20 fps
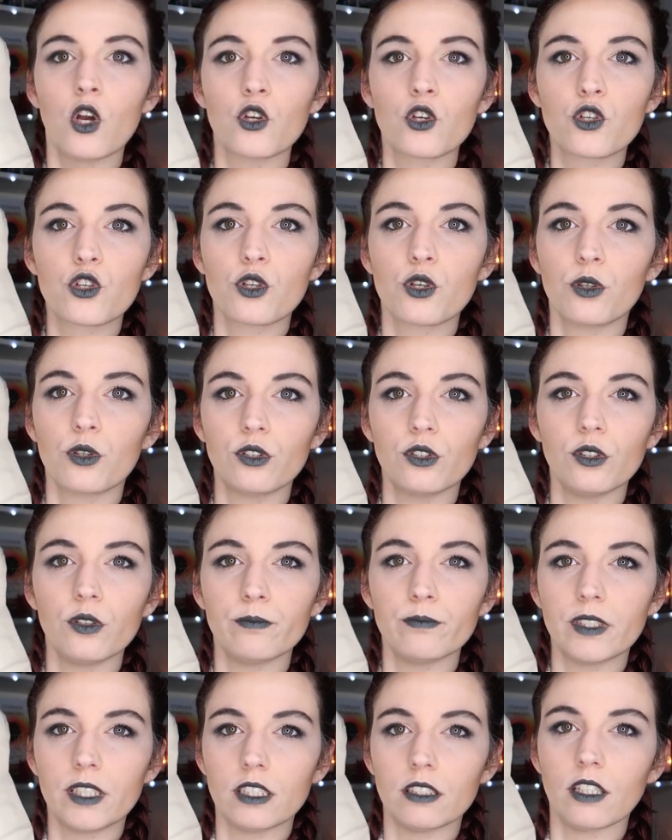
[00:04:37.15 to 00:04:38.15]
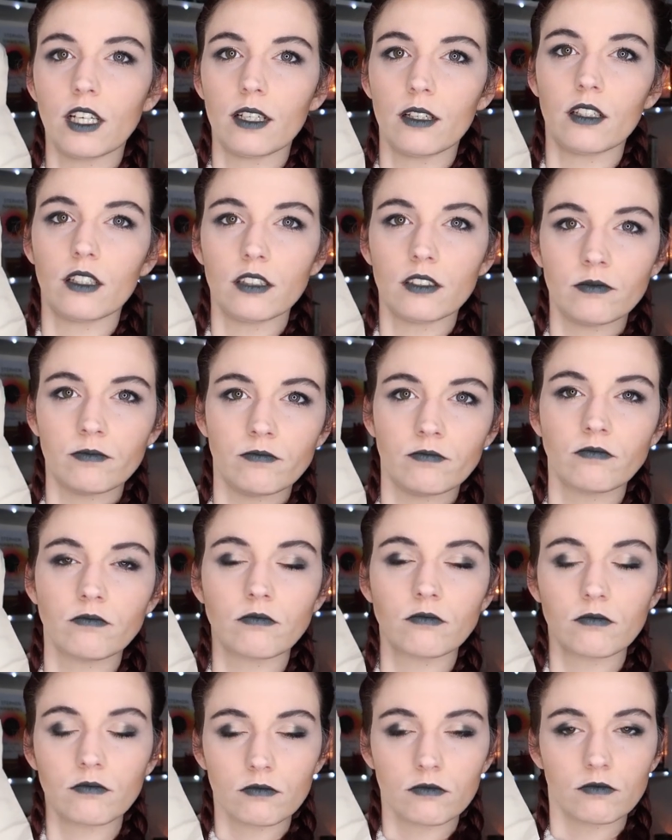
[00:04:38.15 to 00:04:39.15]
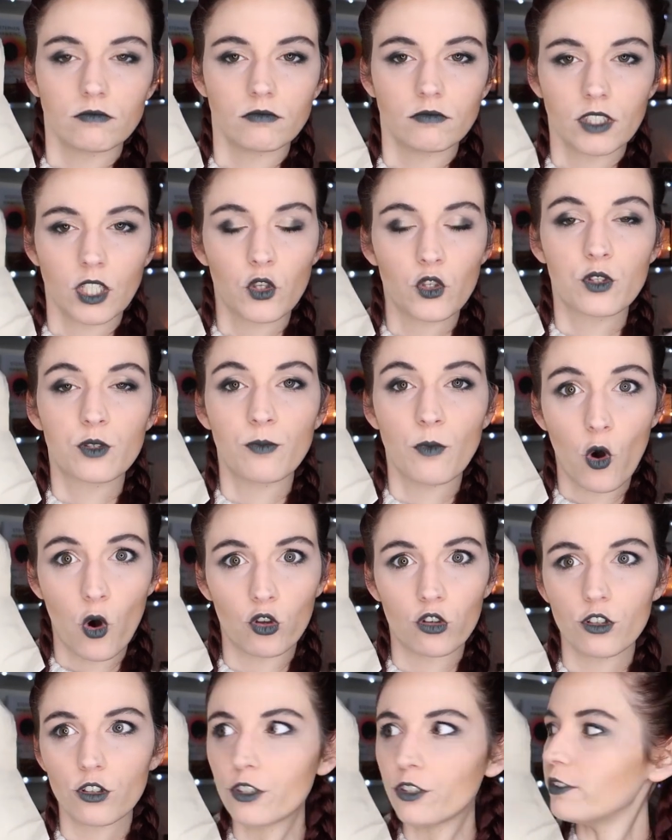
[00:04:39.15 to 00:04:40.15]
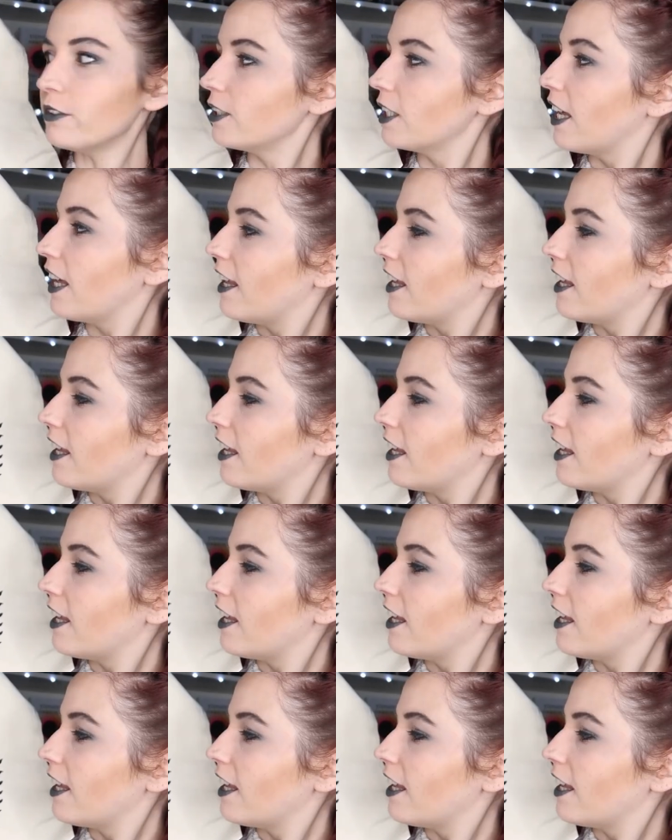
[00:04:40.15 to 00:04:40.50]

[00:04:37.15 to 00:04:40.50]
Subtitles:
shorter, I mean smaller.